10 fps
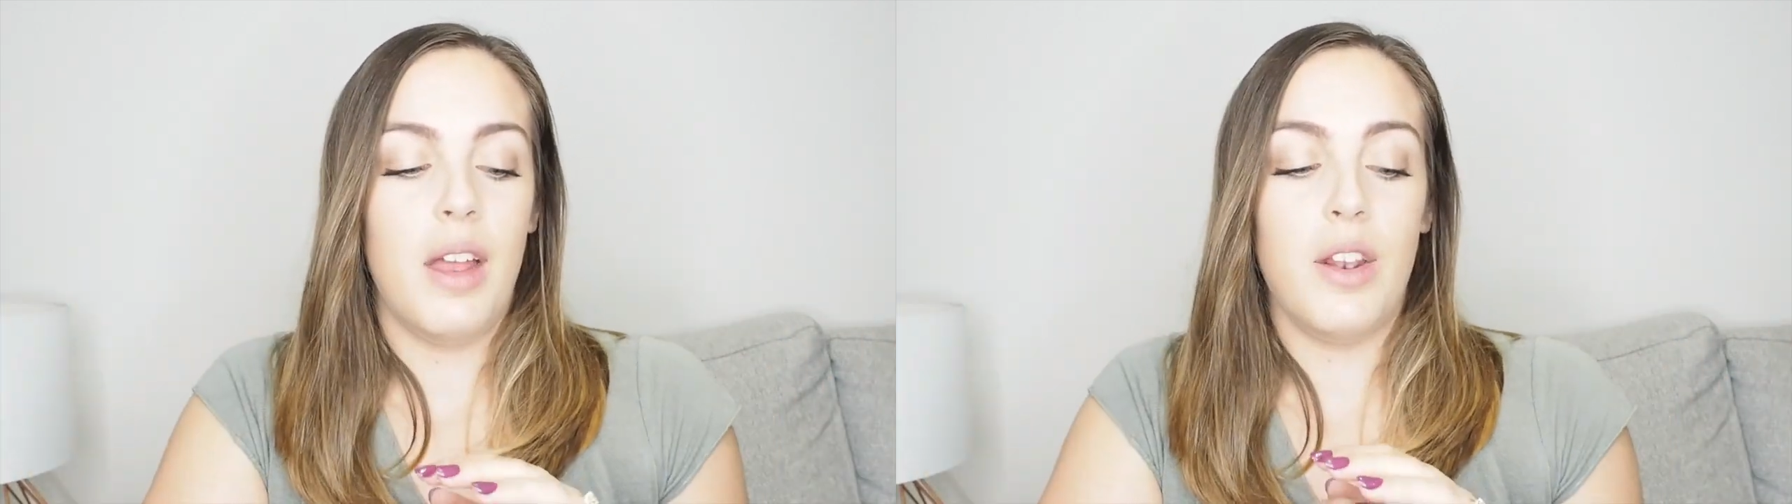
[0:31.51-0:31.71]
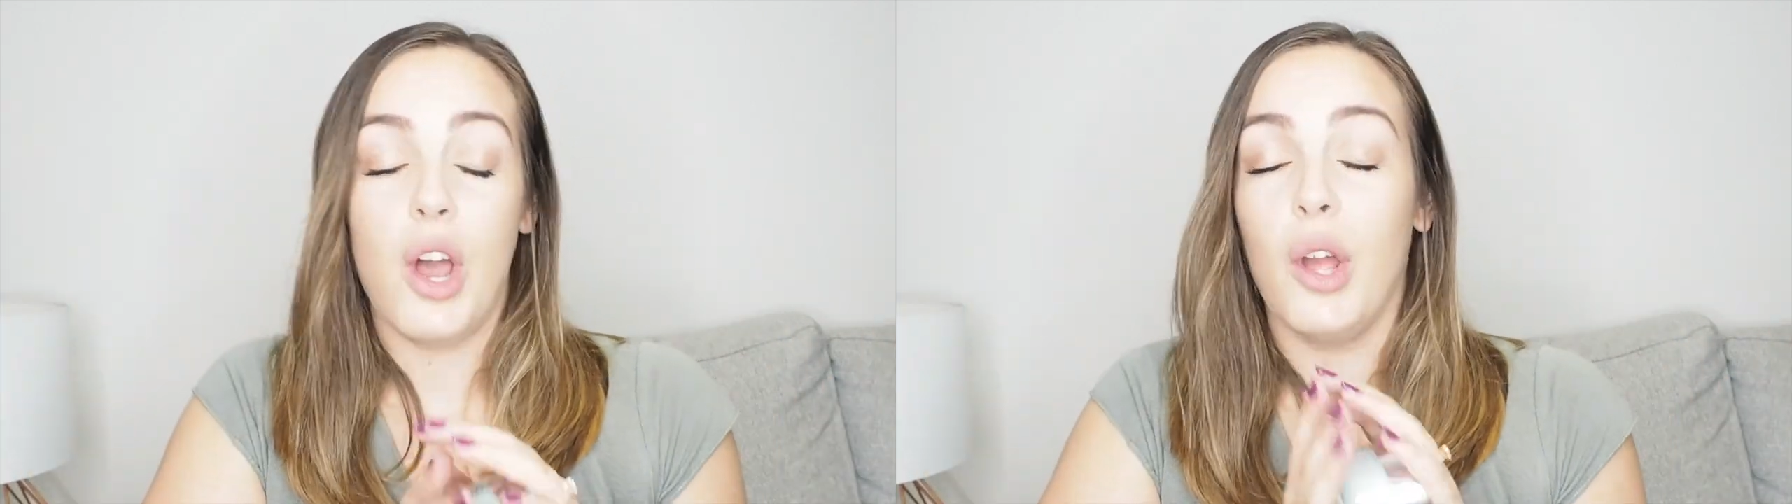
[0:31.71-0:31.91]

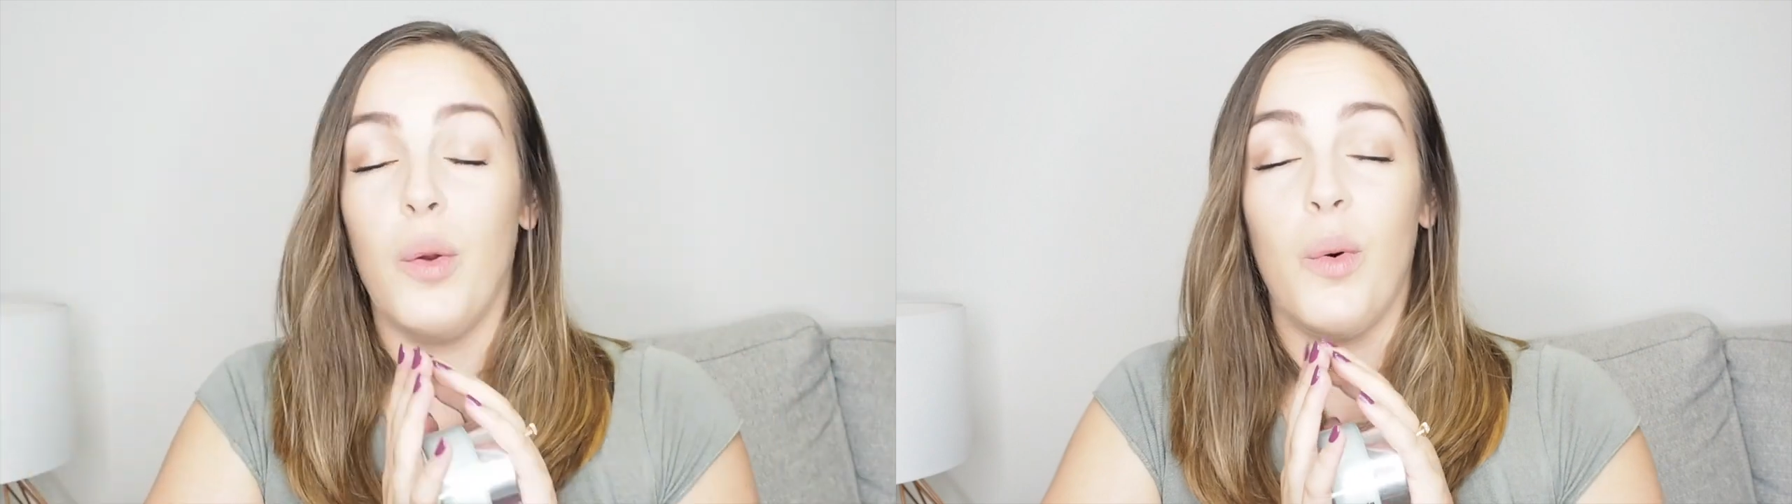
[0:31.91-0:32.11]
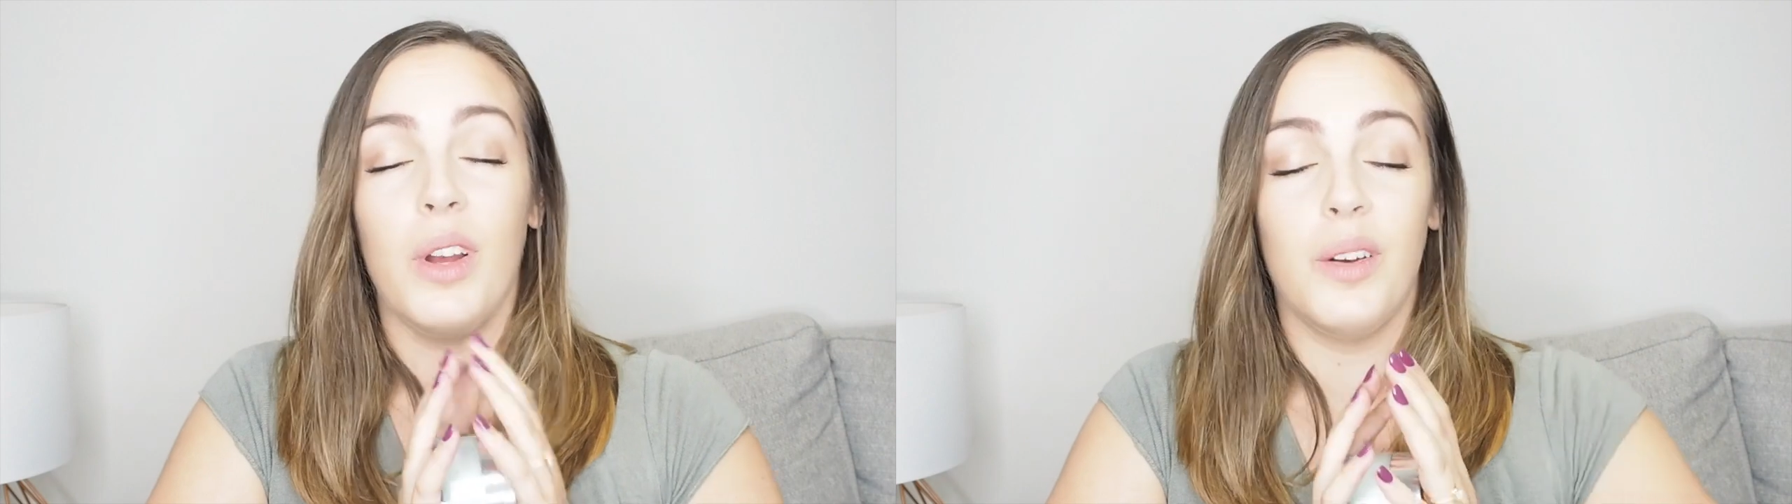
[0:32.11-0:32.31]

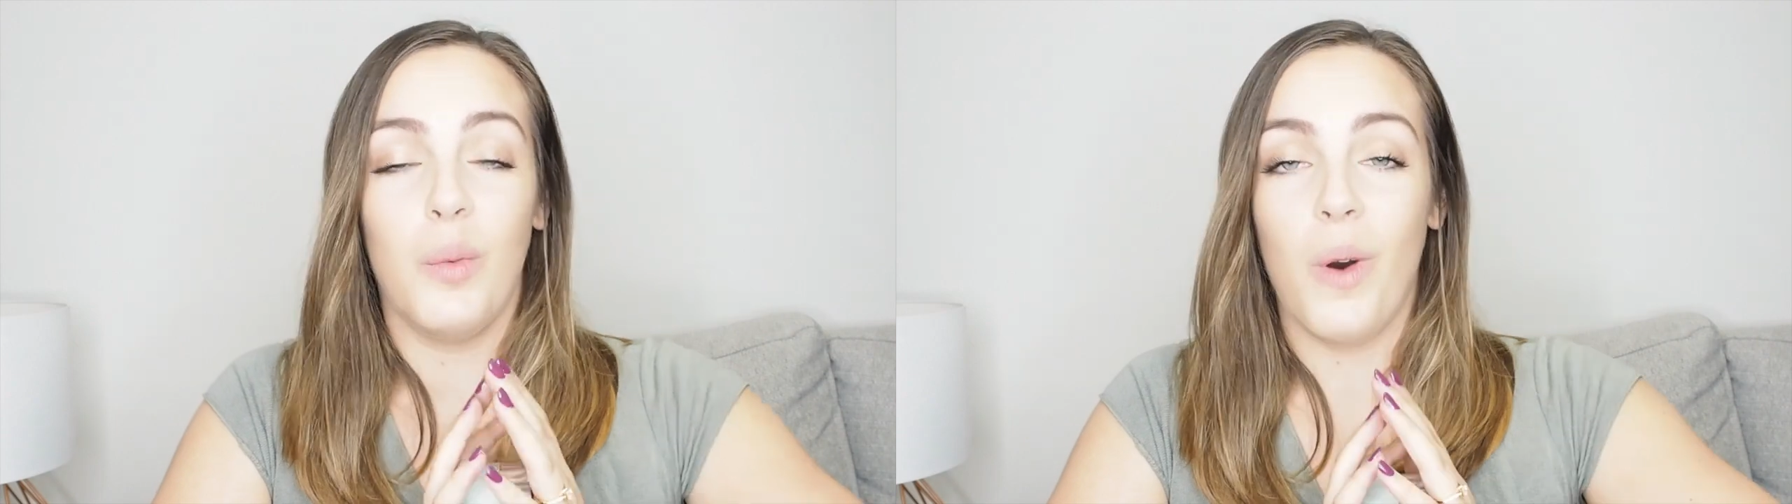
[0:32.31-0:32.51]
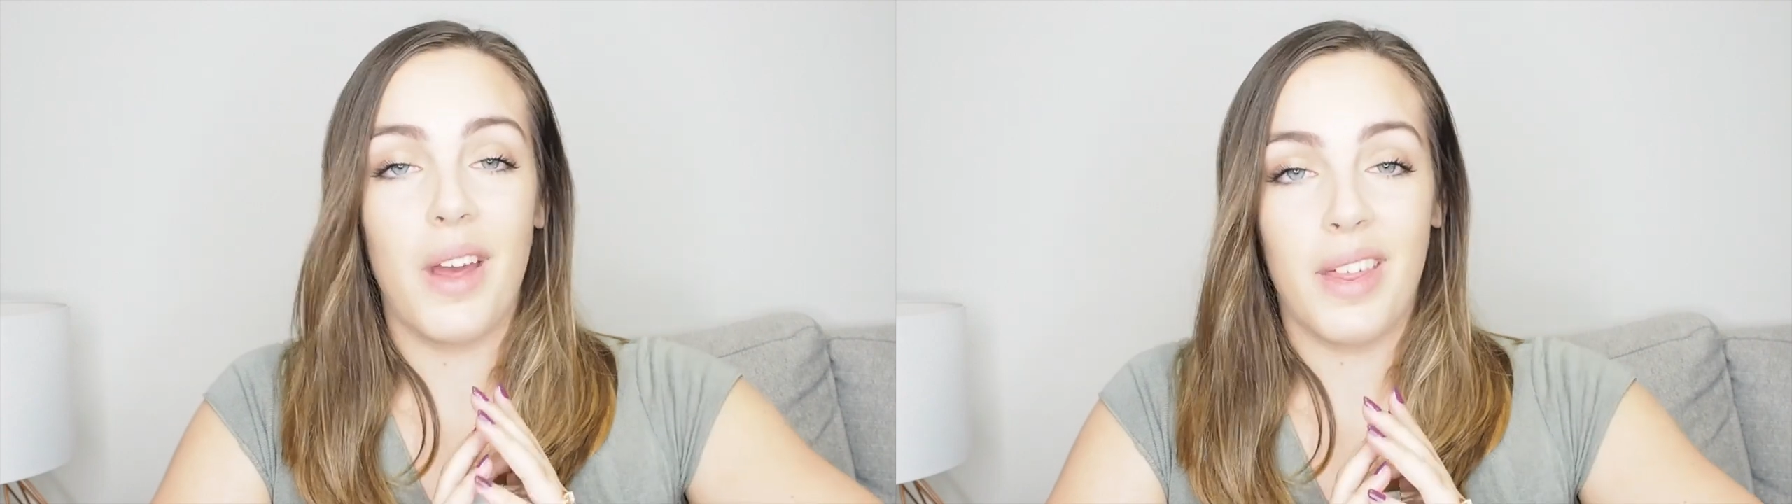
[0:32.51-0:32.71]
know
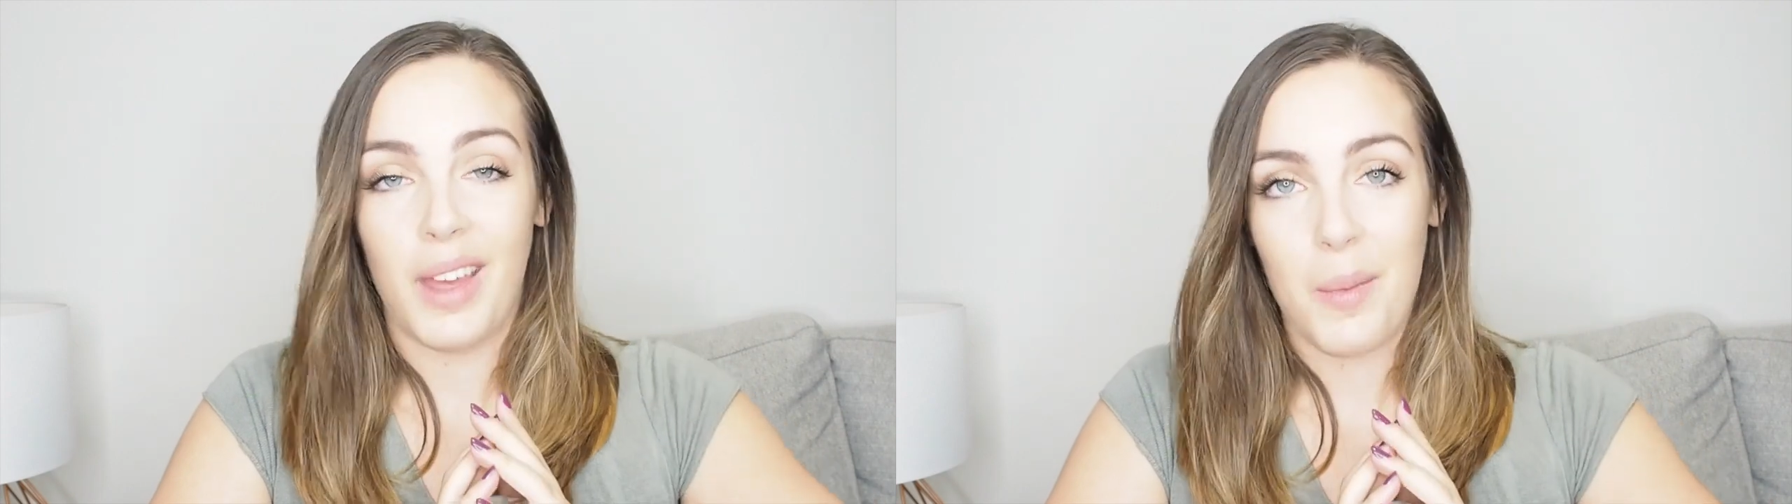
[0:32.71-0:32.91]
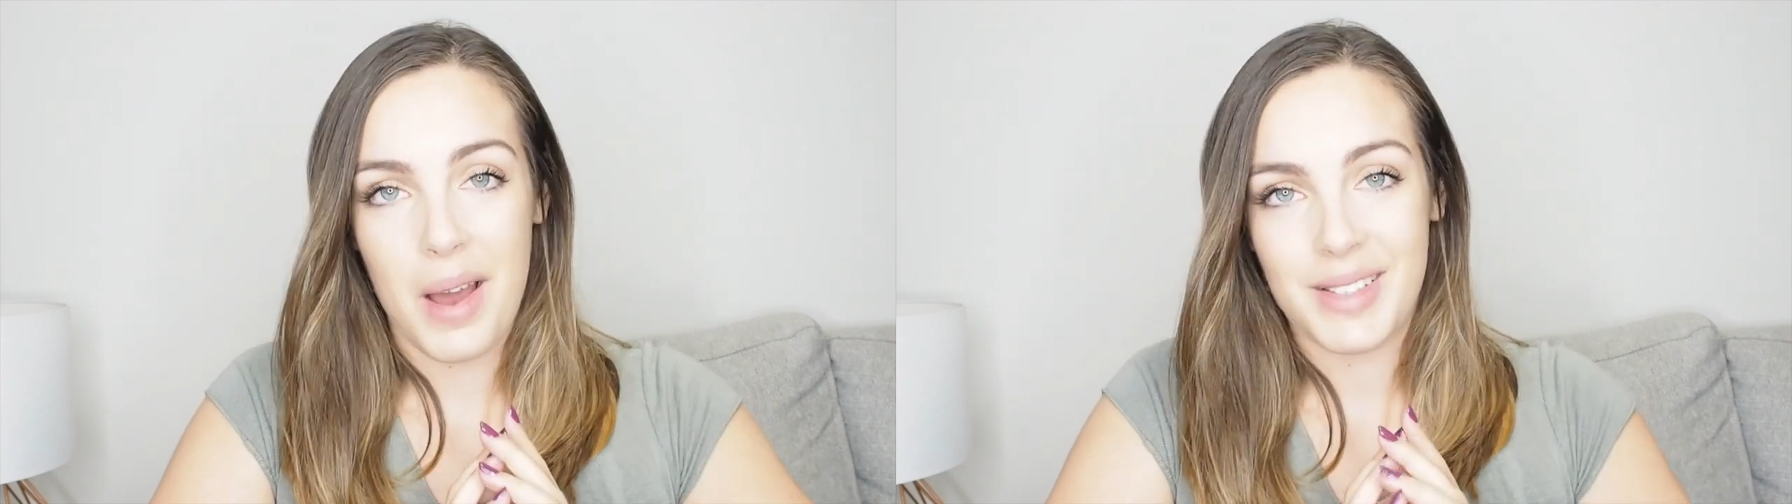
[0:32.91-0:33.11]
what I
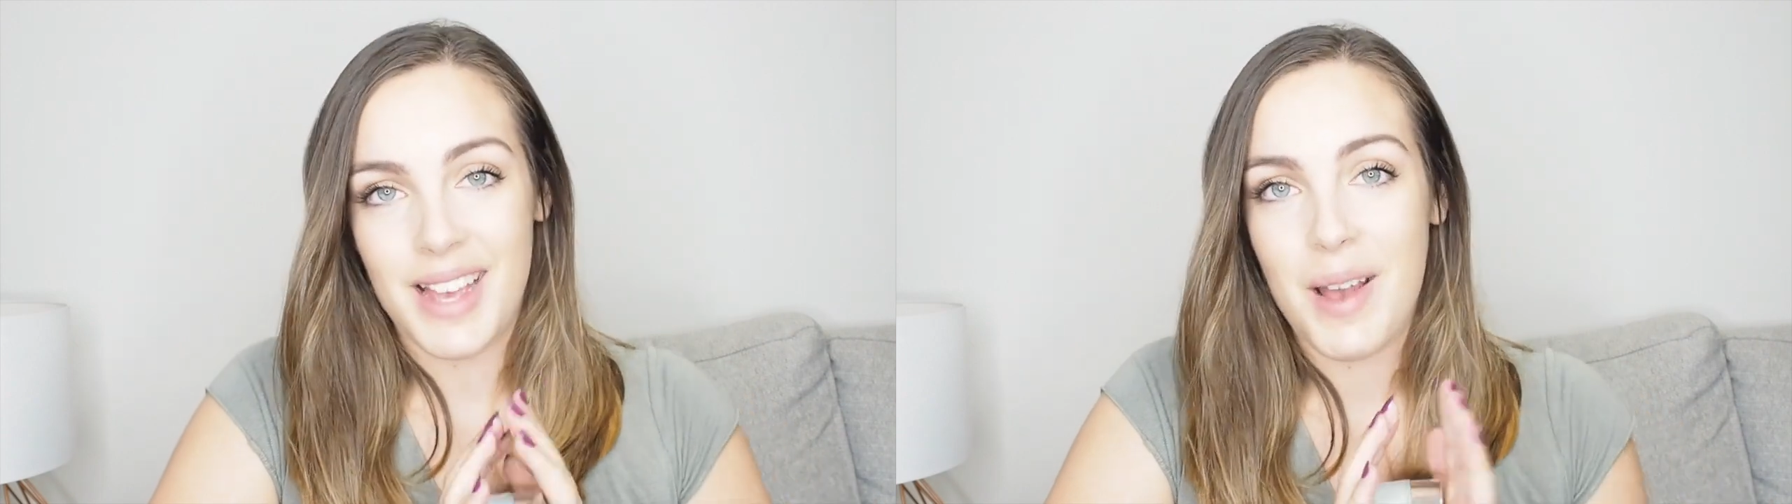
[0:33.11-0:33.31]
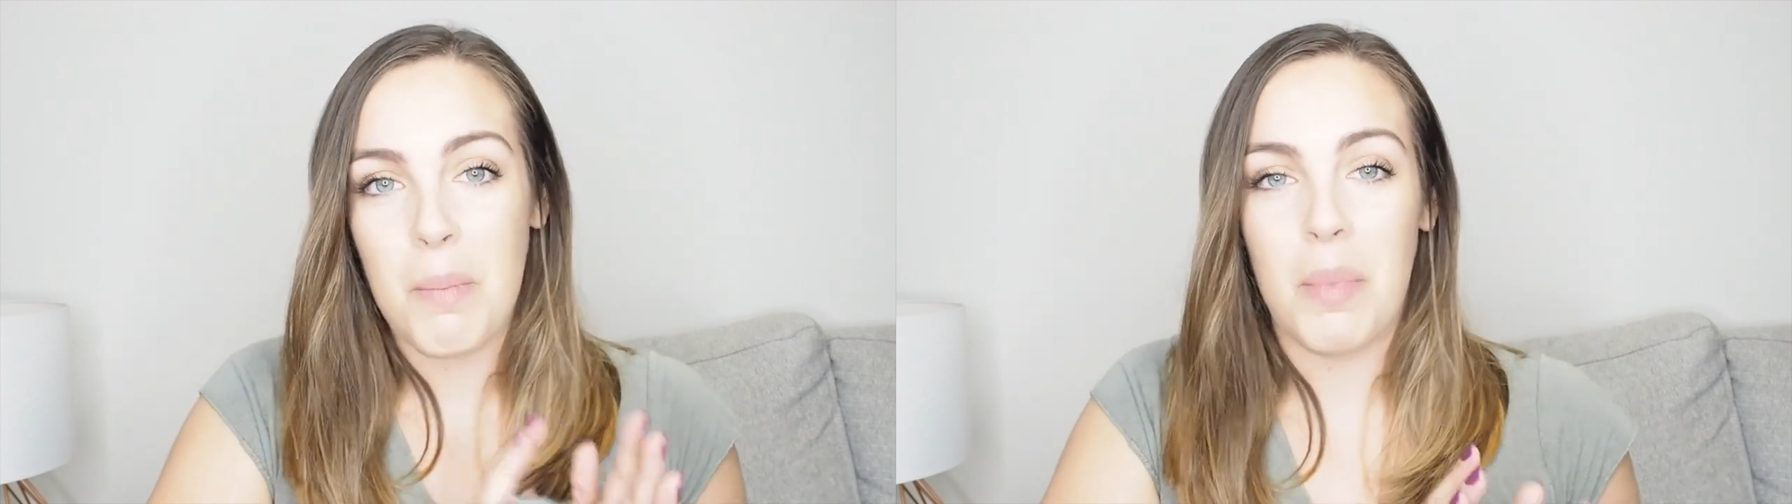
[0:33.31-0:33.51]
think about it,